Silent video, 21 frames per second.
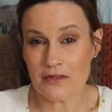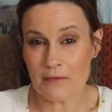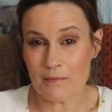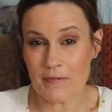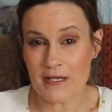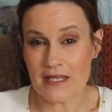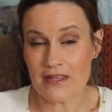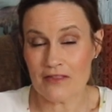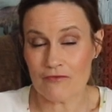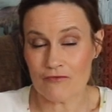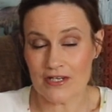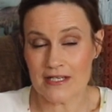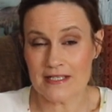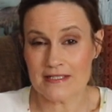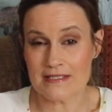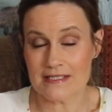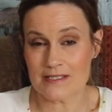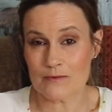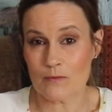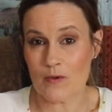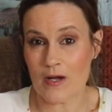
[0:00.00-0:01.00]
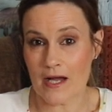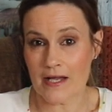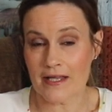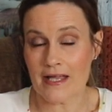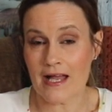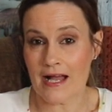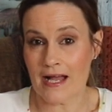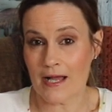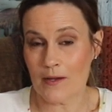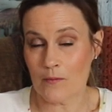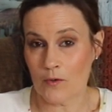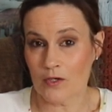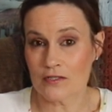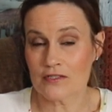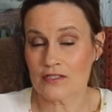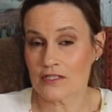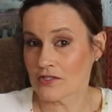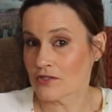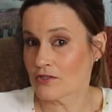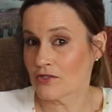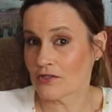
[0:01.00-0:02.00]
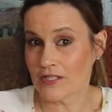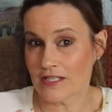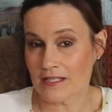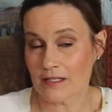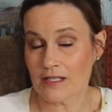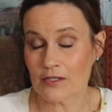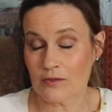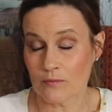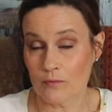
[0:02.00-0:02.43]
of the main reasons why I wanted to go,